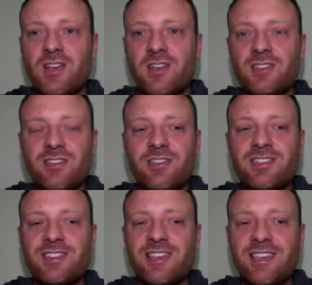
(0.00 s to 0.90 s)
so
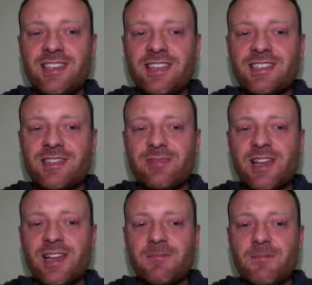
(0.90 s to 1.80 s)
here's the lesson
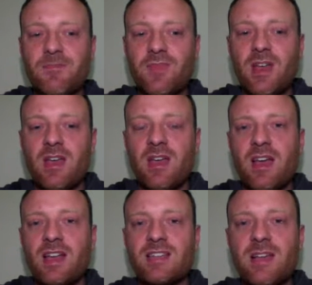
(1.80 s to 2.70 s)
plan
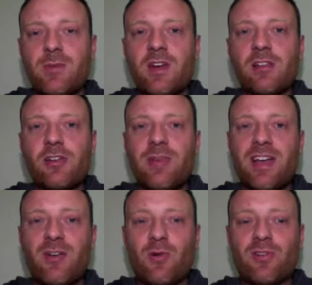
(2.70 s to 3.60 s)
and today we're going to learn
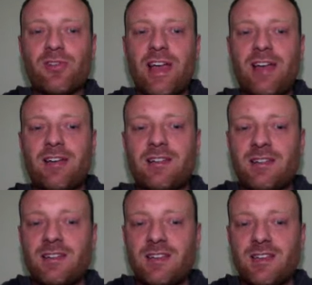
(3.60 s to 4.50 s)
about auto layout
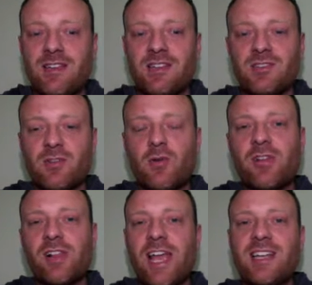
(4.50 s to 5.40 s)
so
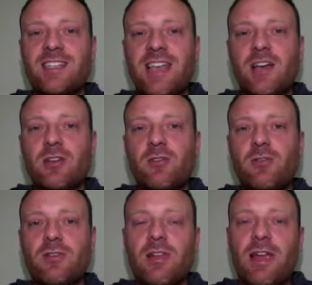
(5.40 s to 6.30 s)
auto layout is how
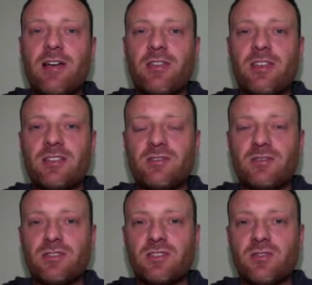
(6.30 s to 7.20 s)
you lay out things
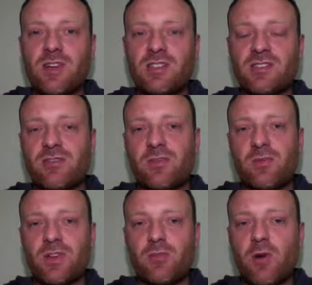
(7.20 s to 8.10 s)
on the screen so that
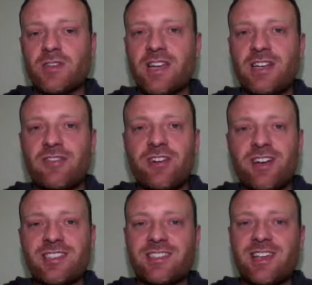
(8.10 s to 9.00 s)
when you rotate your
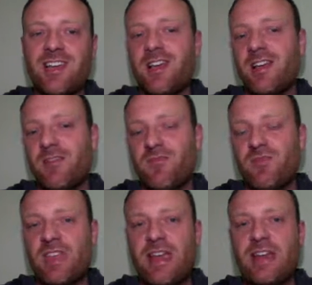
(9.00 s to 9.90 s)
device
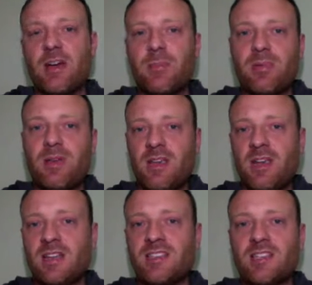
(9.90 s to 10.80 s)
they end up
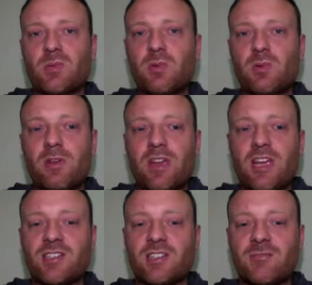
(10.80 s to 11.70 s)
in a sensible
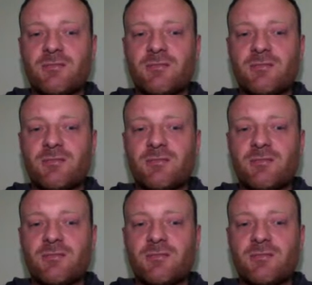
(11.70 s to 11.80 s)
location